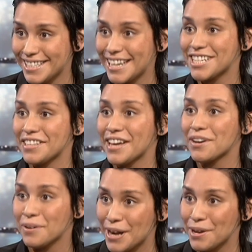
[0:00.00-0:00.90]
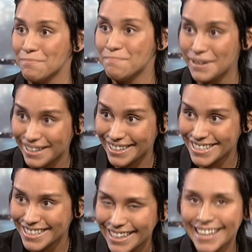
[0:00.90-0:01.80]
sash and that crown,
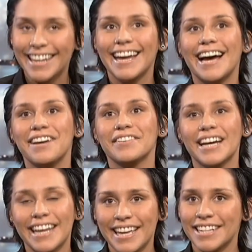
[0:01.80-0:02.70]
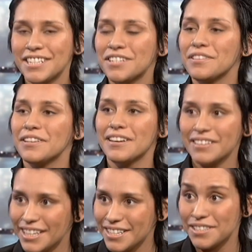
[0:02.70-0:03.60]
but I've got to hand it to the young
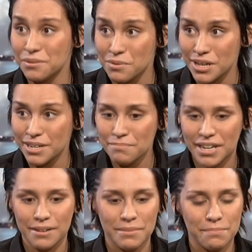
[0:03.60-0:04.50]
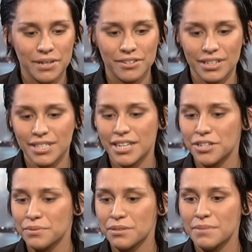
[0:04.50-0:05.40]
ladies that won, my, my peers on
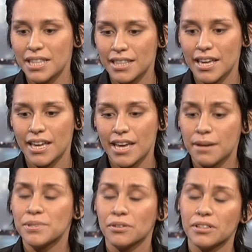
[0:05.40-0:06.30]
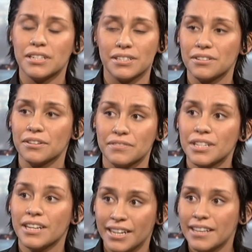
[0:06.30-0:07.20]
stage with me. They absolutely deserved
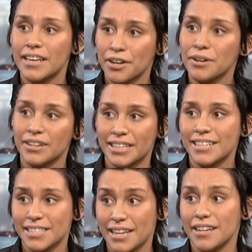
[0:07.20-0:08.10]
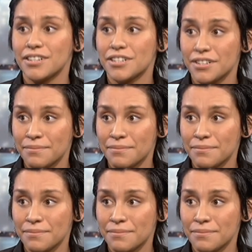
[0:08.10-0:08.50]
that crown and that sash.